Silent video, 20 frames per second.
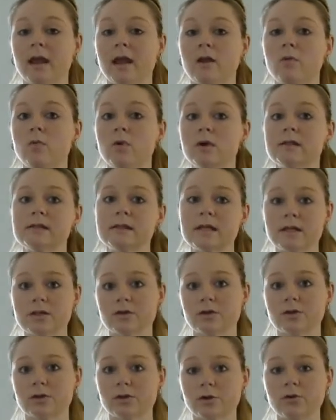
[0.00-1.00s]
And once they
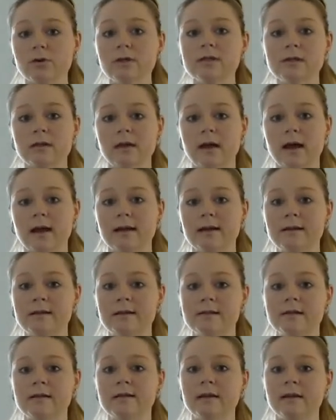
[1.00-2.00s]
start to
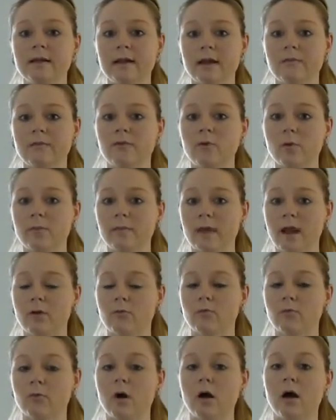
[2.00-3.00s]
crystallize, then they form
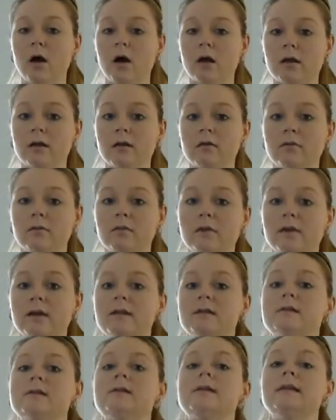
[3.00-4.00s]
that rock
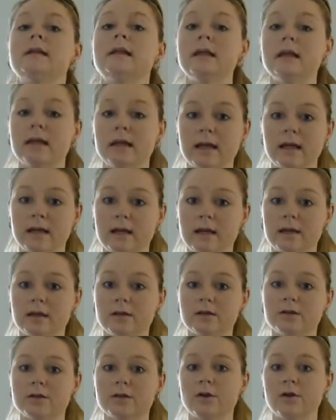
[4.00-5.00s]
that is then
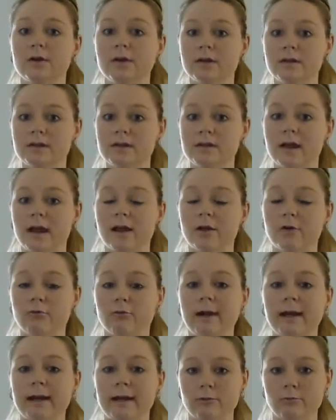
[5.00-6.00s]
turned into that
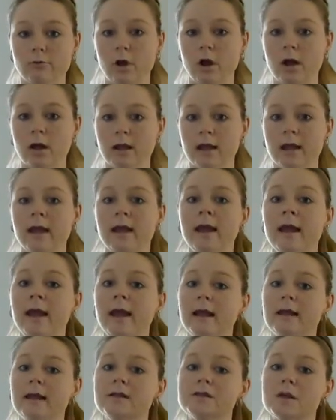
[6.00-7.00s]
granite rock.
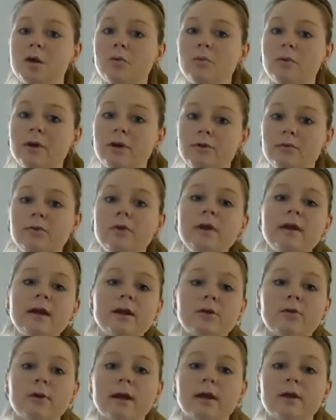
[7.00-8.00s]
And so when you look
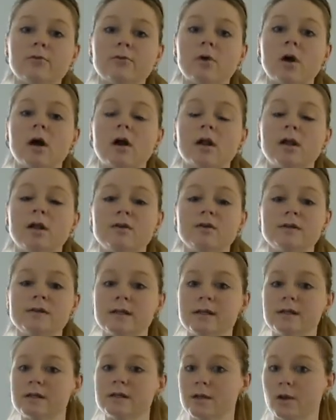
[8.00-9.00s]
at a granite rock, you
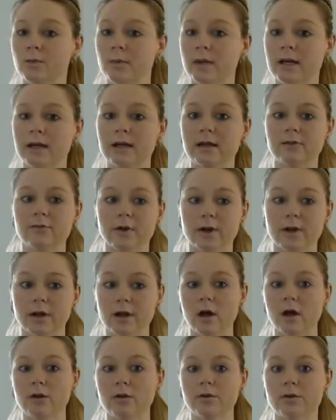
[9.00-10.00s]
see so many
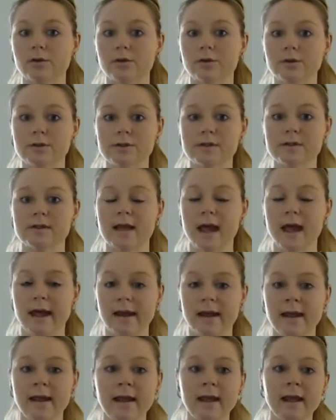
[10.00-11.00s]
different colors
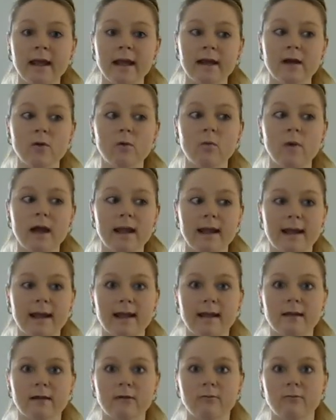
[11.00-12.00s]
that, in a
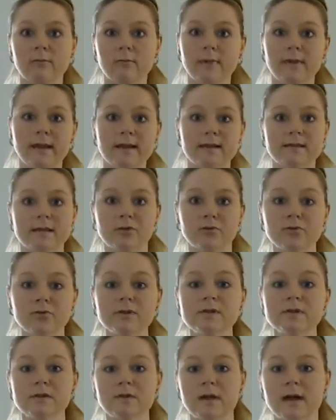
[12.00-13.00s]
way, when they say
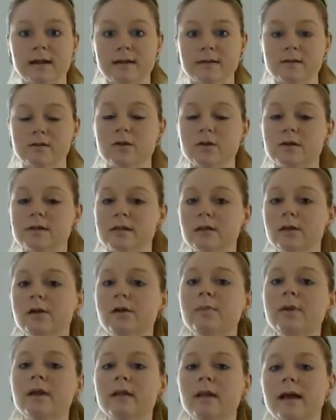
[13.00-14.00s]
crystallized, looks a
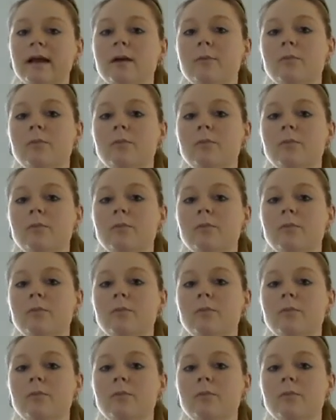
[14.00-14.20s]
little bit